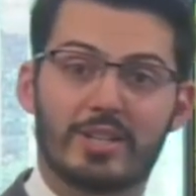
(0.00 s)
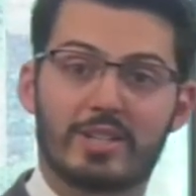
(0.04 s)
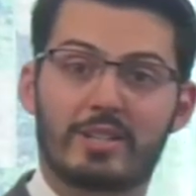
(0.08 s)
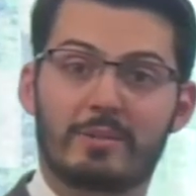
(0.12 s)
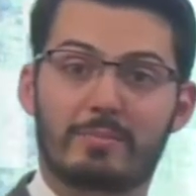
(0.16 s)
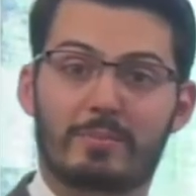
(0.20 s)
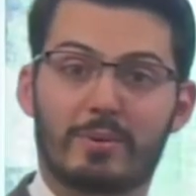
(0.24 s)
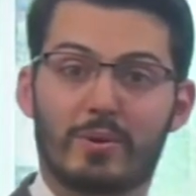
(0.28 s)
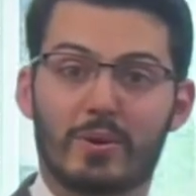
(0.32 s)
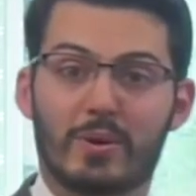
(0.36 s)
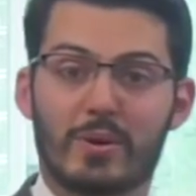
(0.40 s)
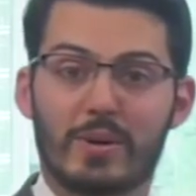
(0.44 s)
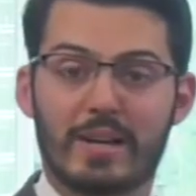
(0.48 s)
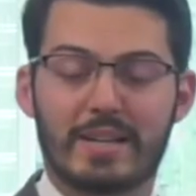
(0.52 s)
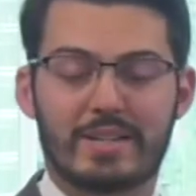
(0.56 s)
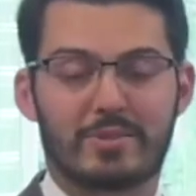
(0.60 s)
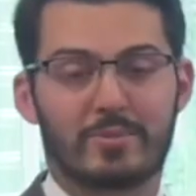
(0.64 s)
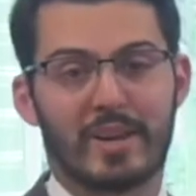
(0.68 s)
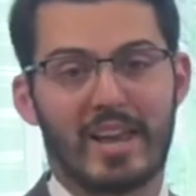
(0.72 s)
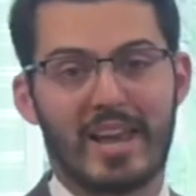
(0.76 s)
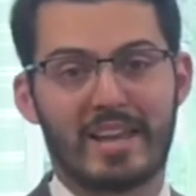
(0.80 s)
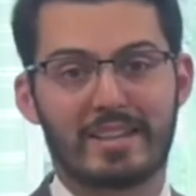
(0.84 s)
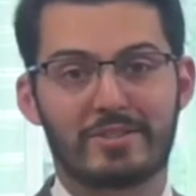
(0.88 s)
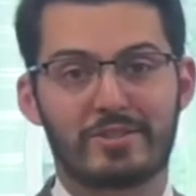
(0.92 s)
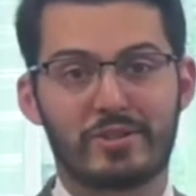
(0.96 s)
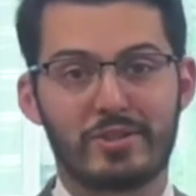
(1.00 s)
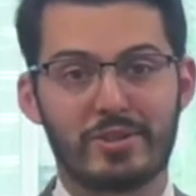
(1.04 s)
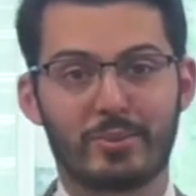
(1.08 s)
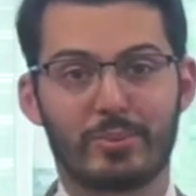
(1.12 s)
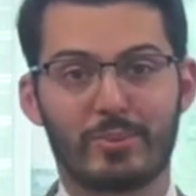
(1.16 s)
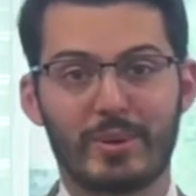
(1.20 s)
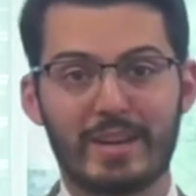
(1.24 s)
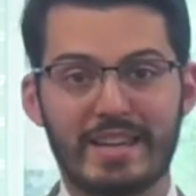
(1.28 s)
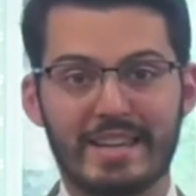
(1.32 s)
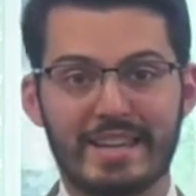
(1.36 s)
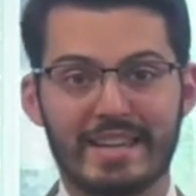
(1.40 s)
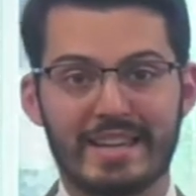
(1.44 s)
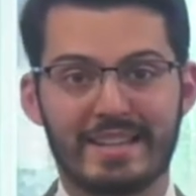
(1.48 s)
the board as we head into the
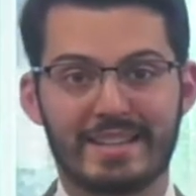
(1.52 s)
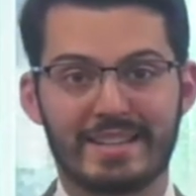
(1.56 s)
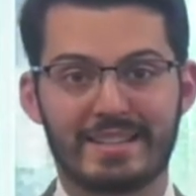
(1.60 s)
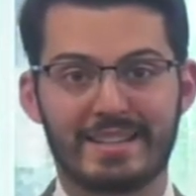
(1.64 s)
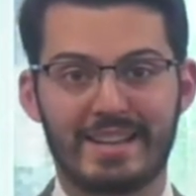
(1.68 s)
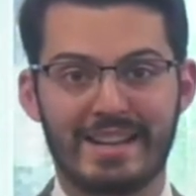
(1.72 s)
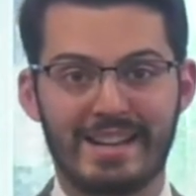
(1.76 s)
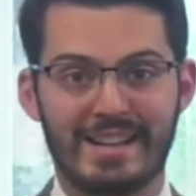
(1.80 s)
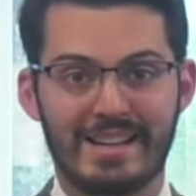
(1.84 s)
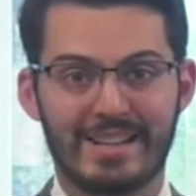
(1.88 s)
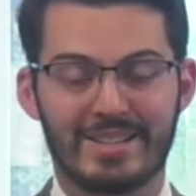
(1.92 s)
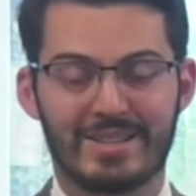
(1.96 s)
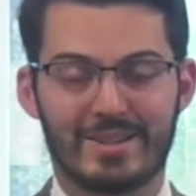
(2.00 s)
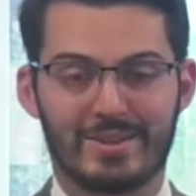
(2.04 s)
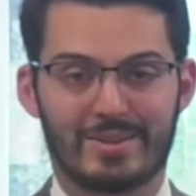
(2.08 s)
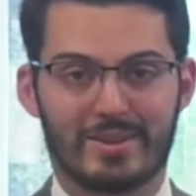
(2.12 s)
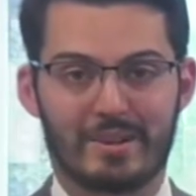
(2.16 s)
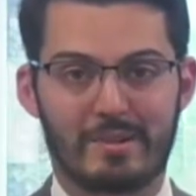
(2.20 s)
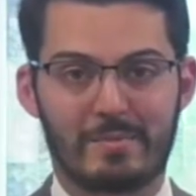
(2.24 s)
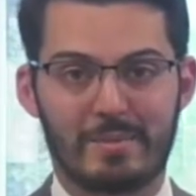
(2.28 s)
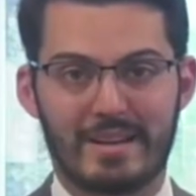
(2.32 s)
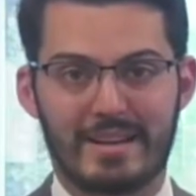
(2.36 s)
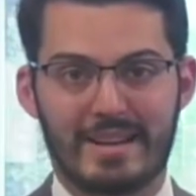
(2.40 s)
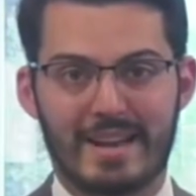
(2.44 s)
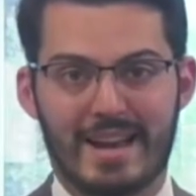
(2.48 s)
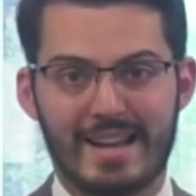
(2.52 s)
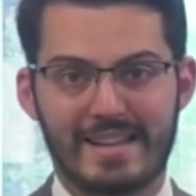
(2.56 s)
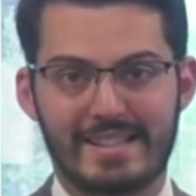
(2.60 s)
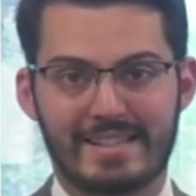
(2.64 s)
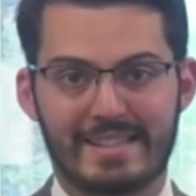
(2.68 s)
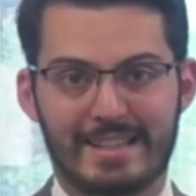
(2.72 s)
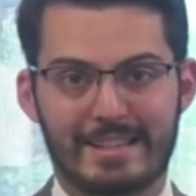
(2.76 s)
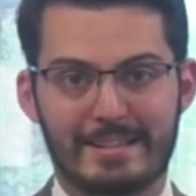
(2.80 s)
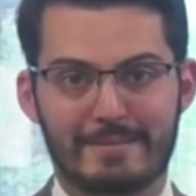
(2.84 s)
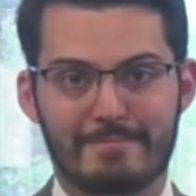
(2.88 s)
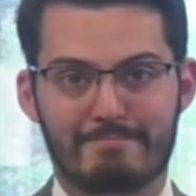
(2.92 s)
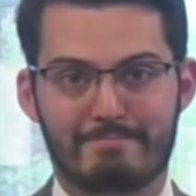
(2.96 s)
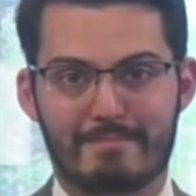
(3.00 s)
weekend. So it's going to be nice
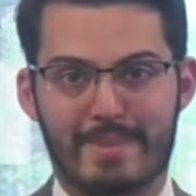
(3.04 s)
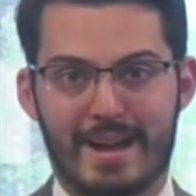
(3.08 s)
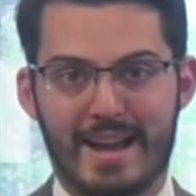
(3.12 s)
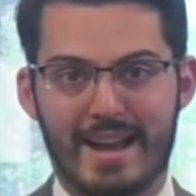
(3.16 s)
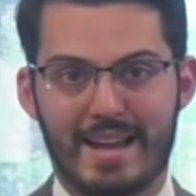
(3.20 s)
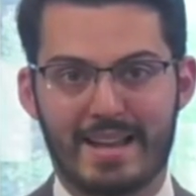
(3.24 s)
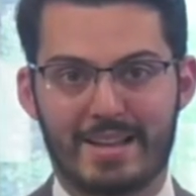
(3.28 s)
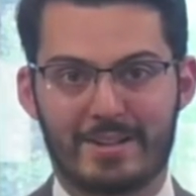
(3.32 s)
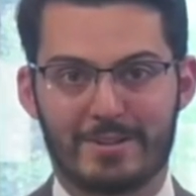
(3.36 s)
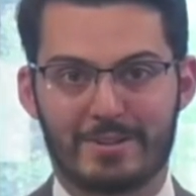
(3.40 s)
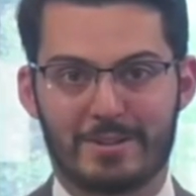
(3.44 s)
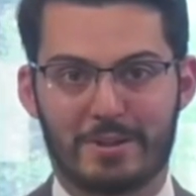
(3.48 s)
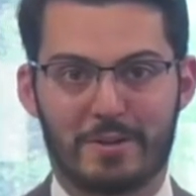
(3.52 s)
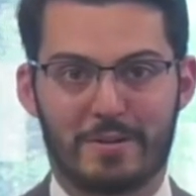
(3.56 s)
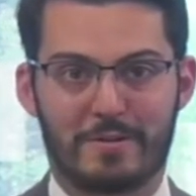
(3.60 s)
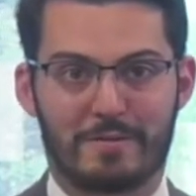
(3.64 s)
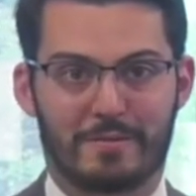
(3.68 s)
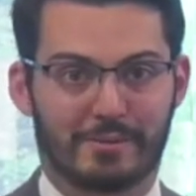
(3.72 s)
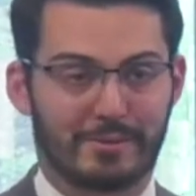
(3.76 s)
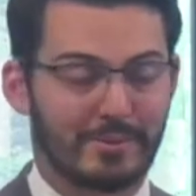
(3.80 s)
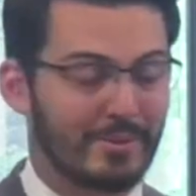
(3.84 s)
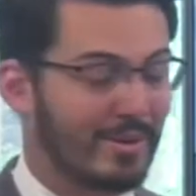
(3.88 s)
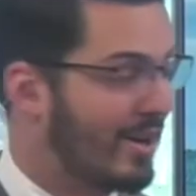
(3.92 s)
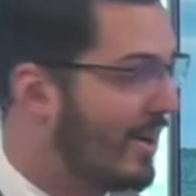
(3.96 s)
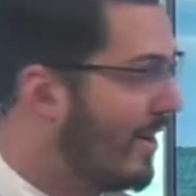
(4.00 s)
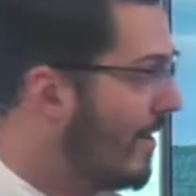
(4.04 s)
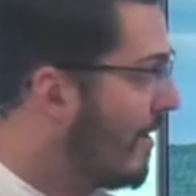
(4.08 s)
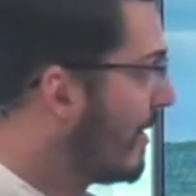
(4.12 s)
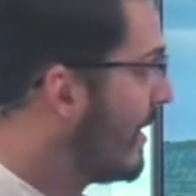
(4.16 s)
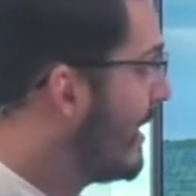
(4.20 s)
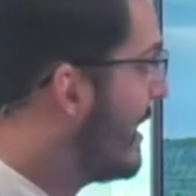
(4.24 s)
and mild overall.